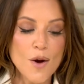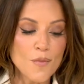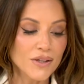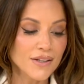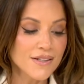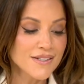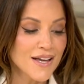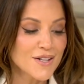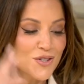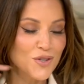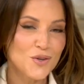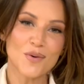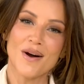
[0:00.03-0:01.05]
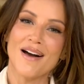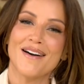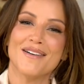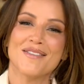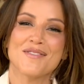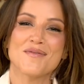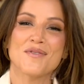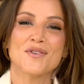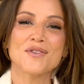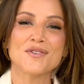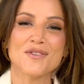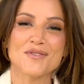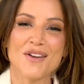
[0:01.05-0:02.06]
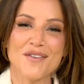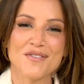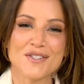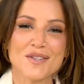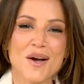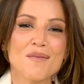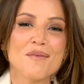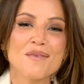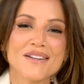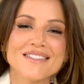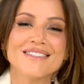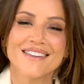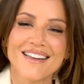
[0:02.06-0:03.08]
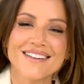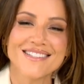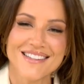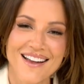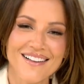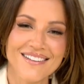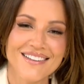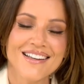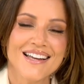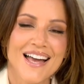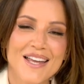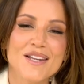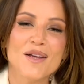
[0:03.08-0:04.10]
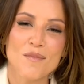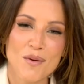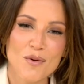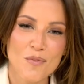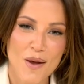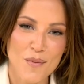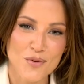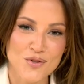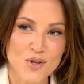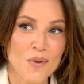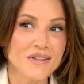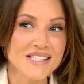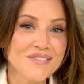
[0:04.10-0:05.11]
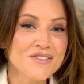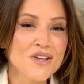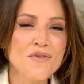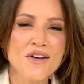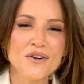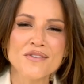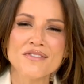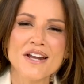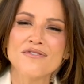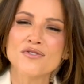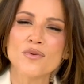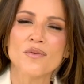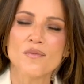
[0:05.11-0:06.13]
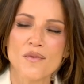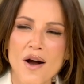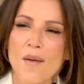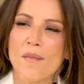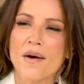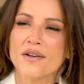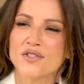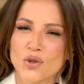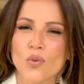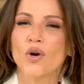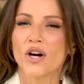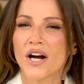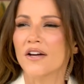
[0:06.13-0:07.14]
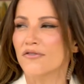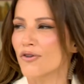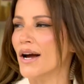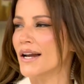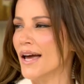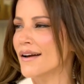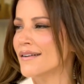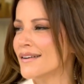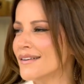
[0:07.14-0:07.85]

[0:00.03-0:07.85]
But let's get to uh, the producer's favorite segment because they like to yell and hit me with paper snowballs, even though they don't even have to come to work on Friday.